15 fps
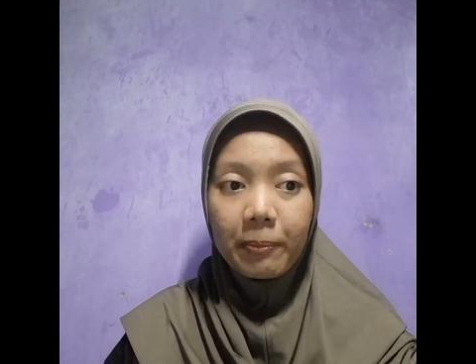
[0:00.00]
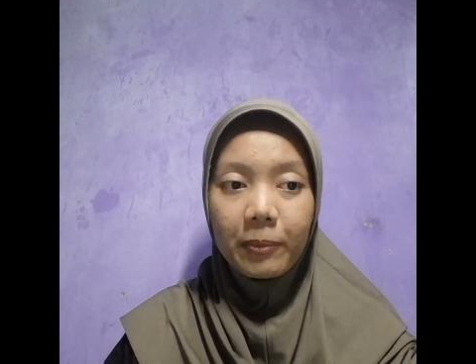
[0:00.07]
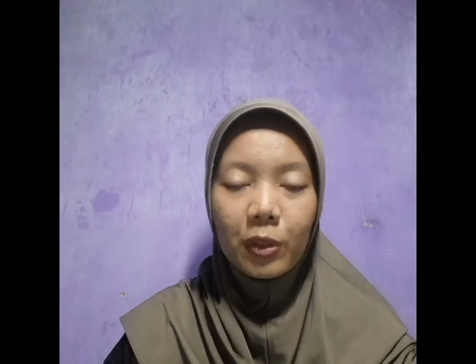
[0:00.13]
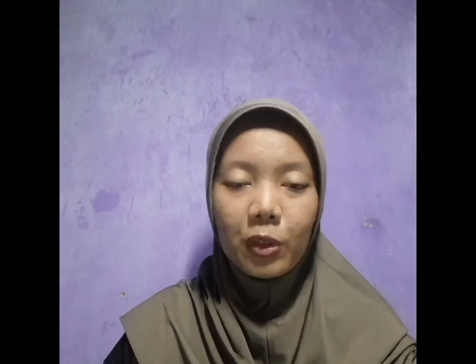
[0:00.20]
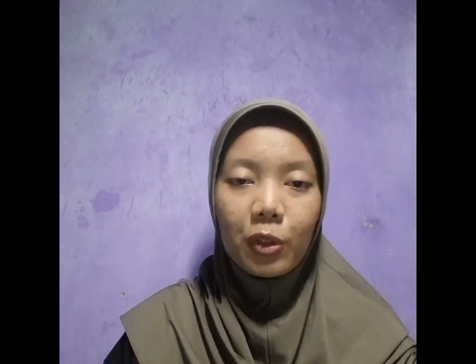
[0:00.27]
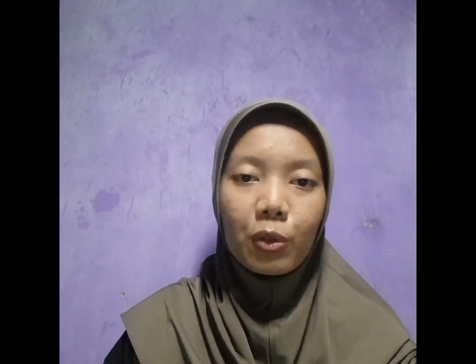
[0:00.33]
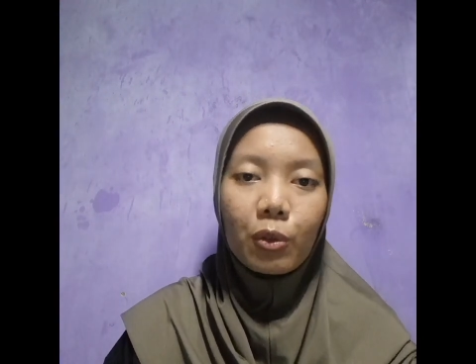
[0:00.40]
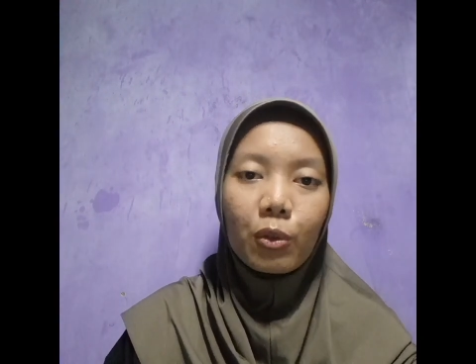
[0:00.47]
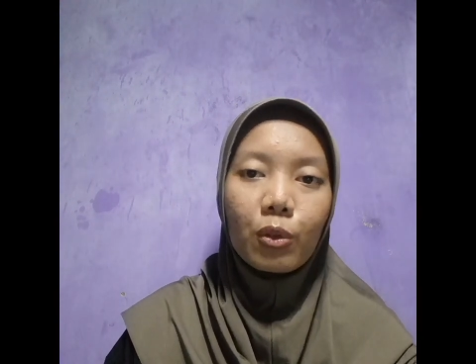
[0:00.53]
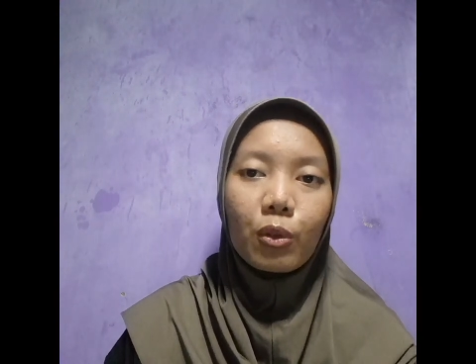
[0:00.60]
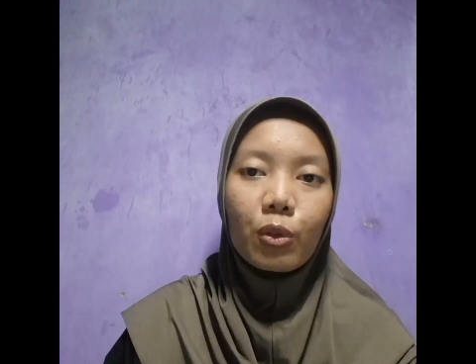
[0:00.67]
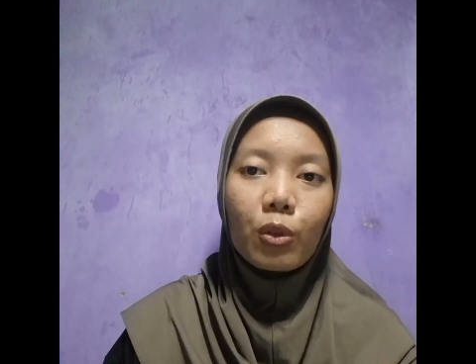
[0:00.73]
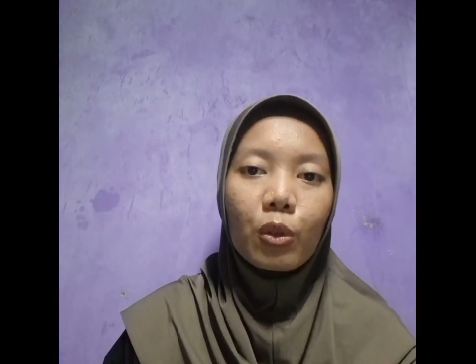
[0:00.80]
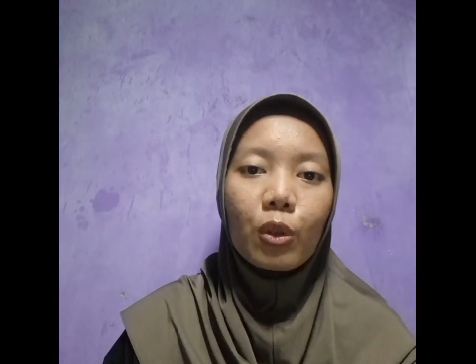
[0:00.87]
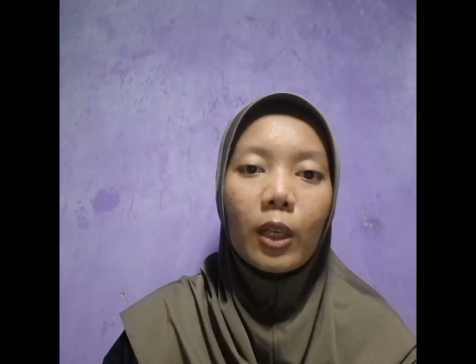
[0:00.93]

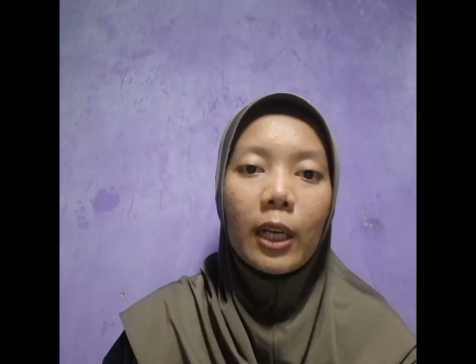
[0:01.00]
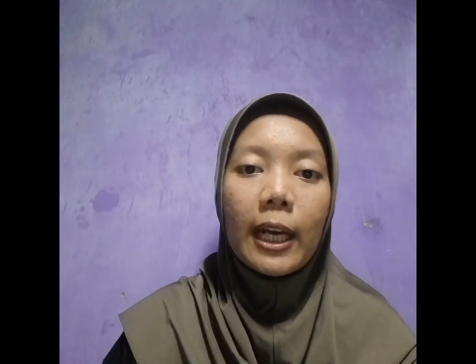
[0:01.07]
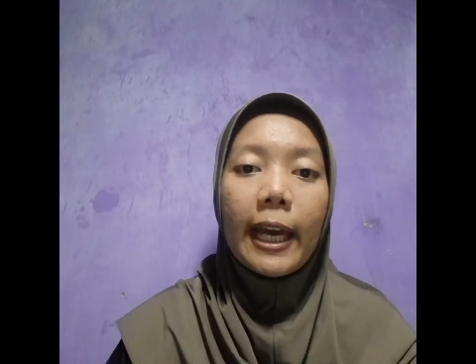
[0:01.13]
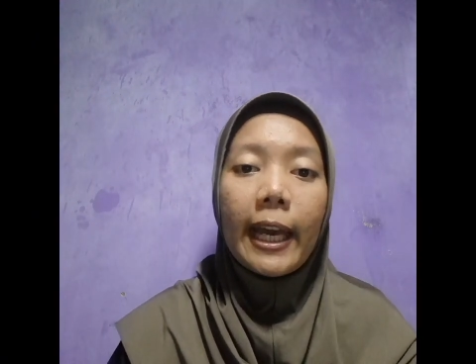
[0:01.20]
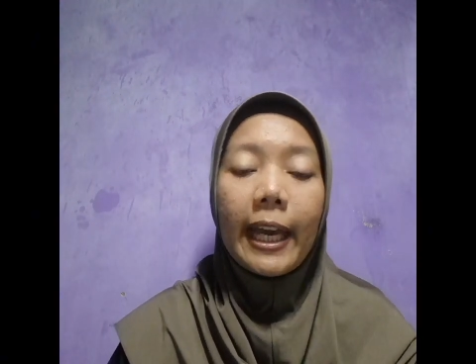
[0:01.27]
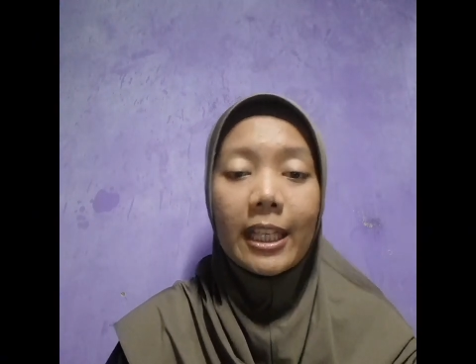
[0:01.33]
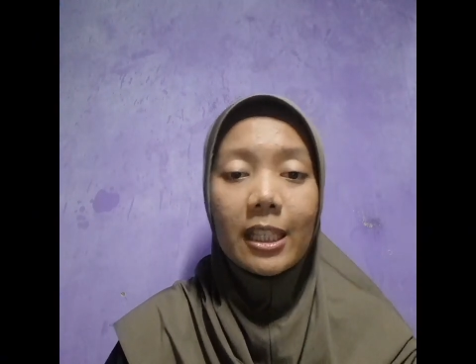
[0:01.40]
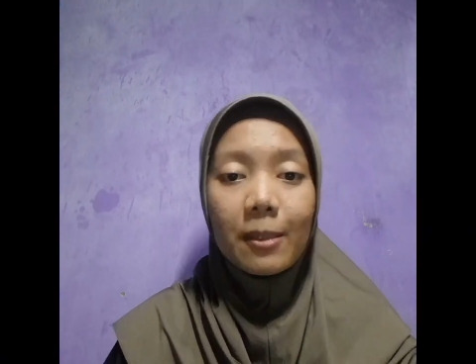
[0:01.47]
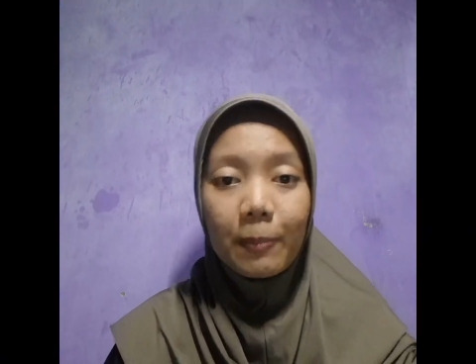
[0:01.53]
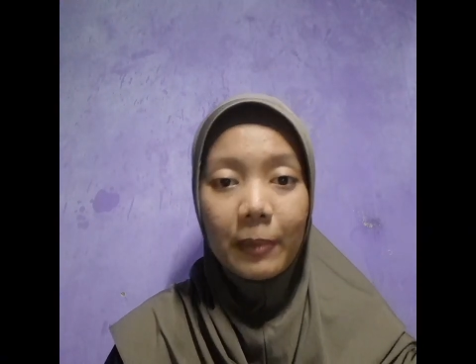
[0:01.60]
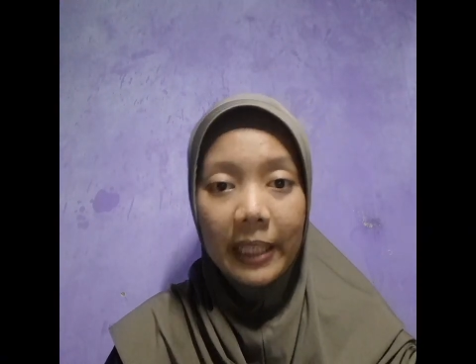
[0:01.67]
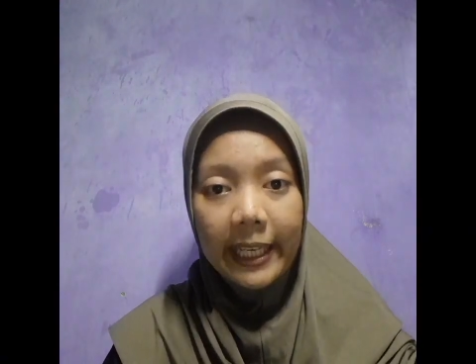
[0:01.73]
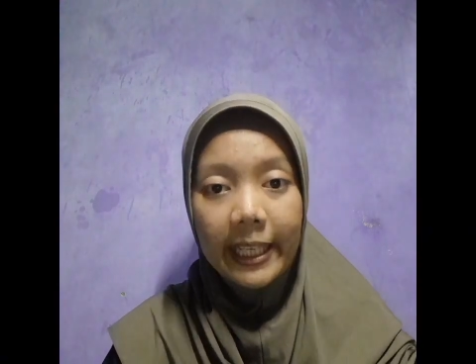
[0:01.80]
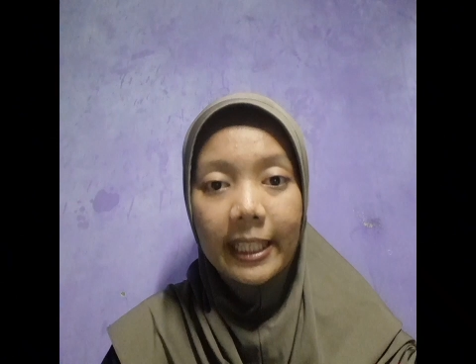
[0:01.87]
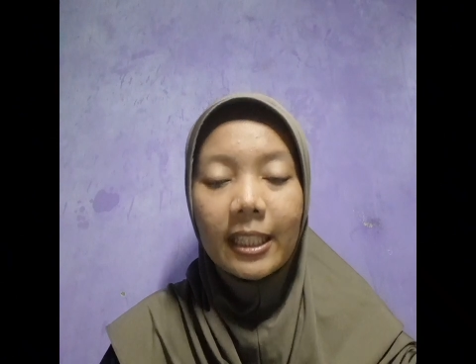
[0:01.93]
to
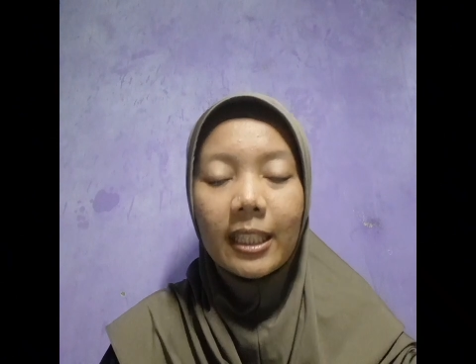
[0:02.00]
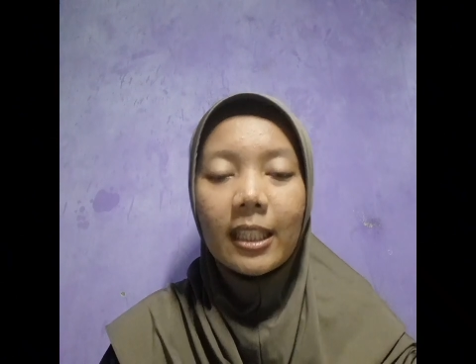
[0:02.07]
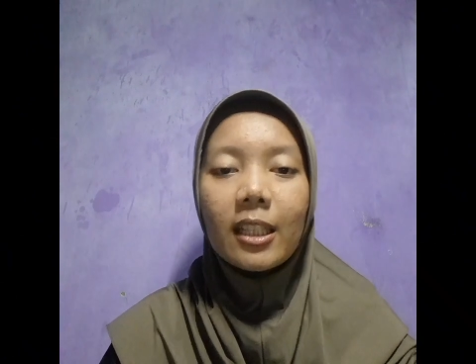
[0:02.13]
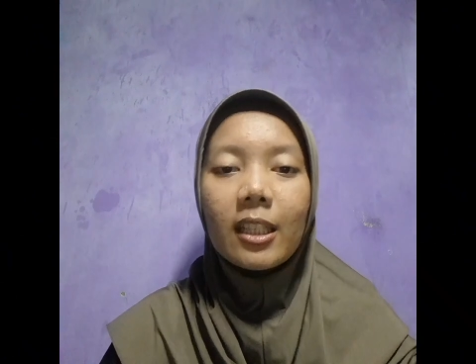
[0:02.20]
explain